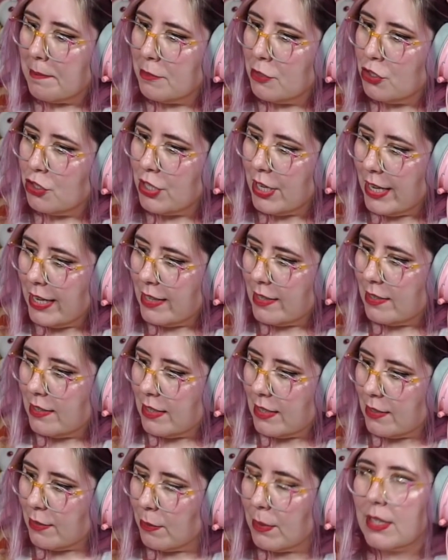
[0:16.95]
Jinx
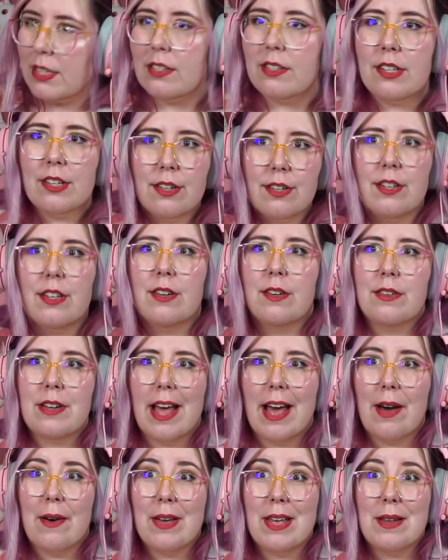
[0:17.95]
is with Silco
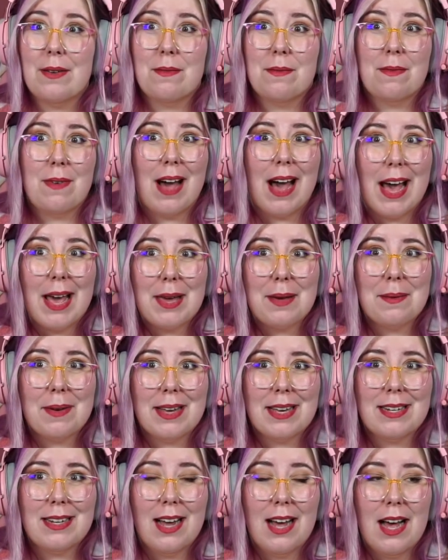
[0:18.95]
now and Vi
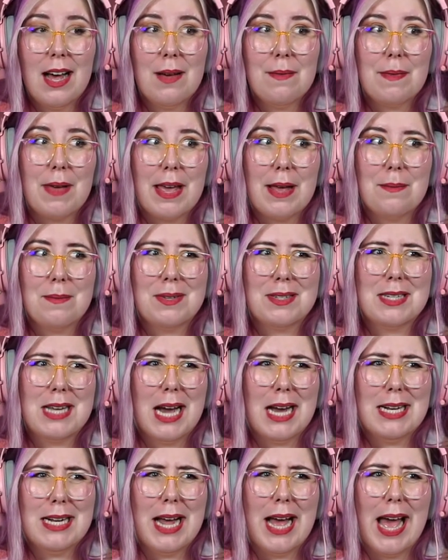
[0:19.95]
ran off and was
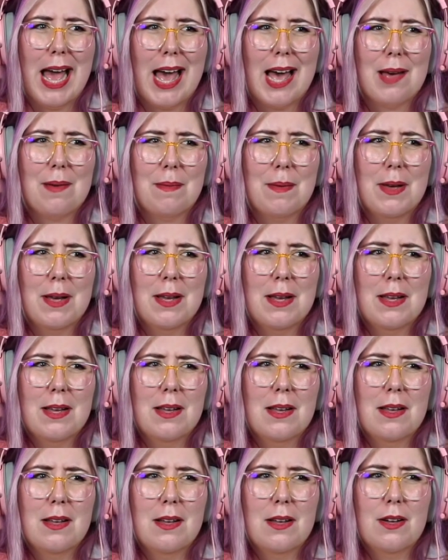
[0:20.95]
kind of half
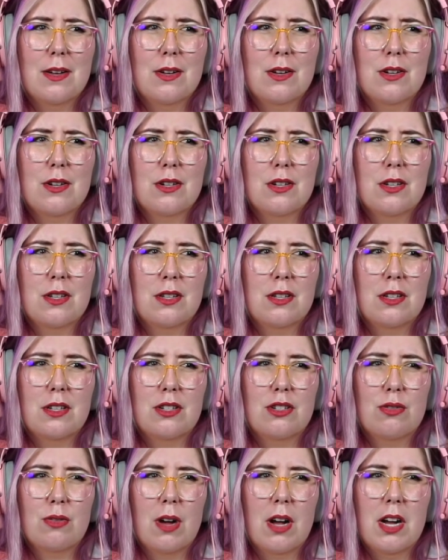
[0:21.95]

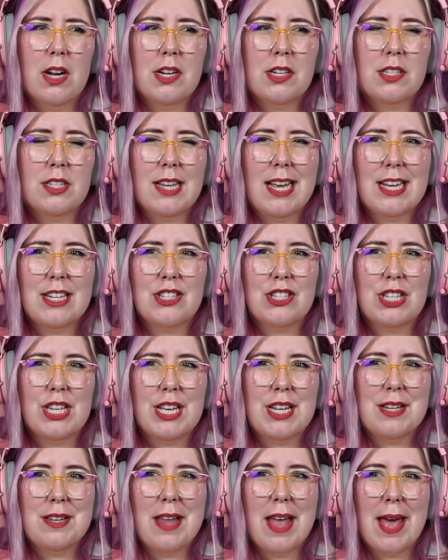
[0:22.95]
drugged slash
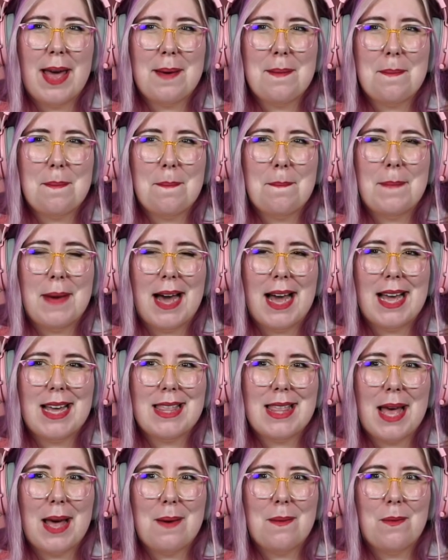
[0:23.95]
kidnapped
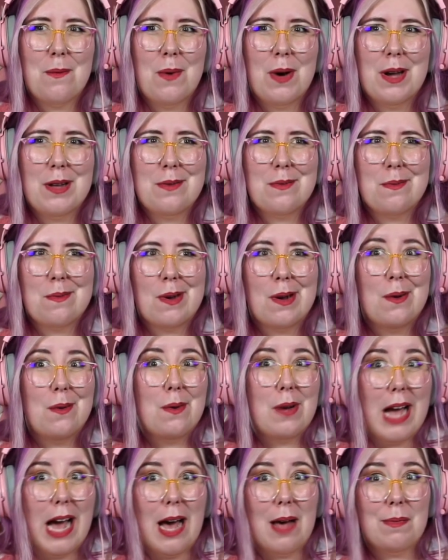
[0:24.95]
by that one
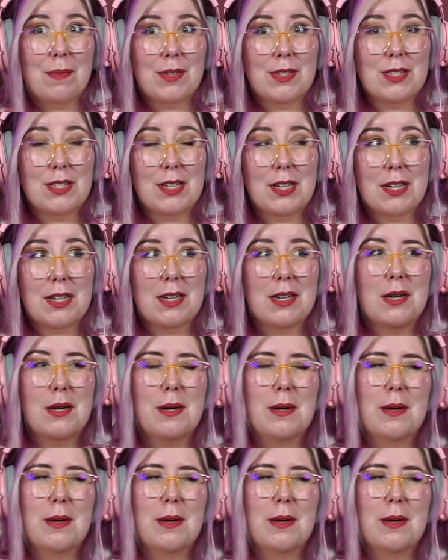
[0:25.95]
rogue officer.